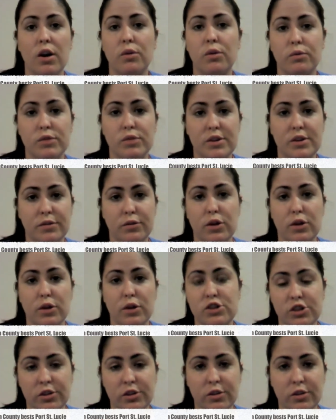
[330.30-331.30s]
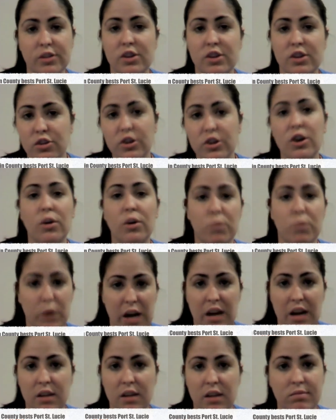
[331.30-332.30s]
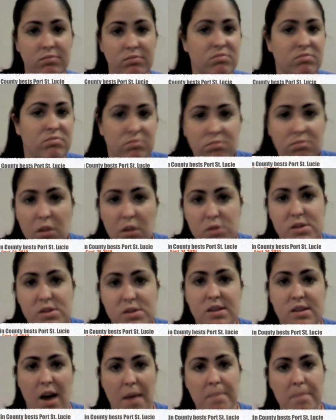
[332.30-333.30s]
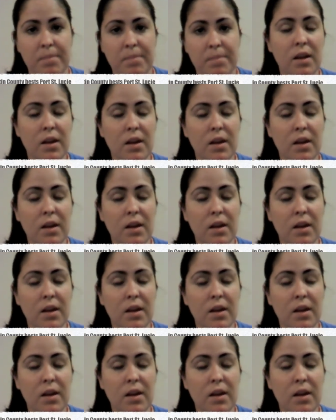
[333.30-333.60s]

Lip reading: differential, then you're going to win most of the time.